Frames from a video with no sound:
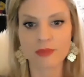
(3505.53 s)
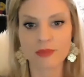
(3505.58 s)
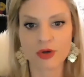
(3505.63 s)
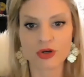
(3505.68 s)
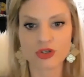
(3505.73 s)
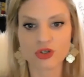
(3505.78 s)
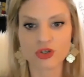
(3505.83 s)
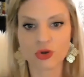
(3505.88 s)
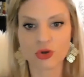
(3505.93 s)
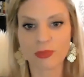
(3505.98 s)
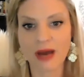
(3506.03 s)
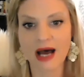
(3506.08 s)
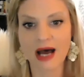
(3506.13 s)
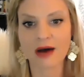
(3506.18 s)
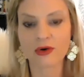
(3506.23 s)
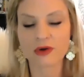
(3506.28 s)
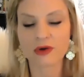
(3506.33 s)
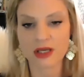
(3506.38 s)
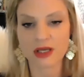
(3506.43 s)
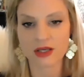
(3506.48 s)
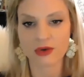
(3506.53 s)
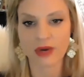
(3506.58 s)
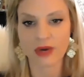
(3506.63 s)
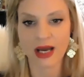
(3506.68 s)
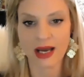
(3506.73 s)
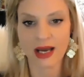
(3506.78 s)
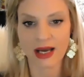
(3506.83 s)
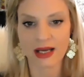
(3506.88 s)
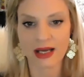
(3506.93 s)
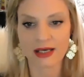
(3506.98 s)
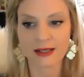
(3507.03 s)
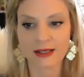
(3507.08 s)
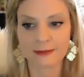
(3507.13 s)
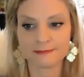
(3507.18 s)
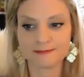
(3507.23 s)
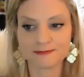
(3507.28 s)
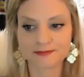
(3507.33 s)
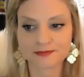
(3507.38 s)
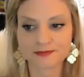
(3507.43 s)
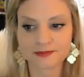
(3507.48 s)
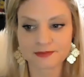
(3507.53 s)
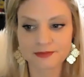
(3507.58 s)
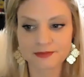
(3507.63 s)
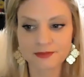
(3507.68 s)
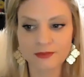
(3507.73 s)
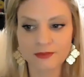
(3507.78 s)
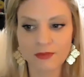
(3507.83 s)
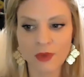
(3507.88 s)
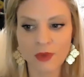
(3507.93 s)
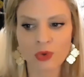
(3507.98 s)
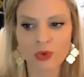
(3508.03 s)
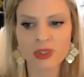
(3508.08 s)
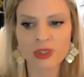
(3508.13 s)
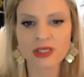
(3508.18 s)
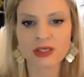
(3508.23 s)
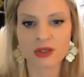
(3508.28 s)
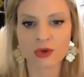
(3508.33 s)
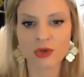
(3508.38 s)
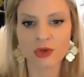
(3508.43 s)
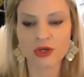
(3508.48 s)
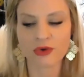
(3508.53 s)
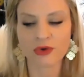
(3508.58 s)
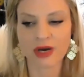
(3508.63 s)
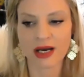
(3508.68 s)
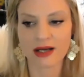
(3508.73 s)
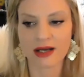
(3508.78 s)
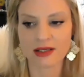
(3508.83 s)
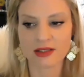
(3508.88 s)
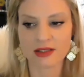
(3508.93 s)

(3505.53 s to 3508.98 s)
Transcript: personal power that you had or didn't know you had.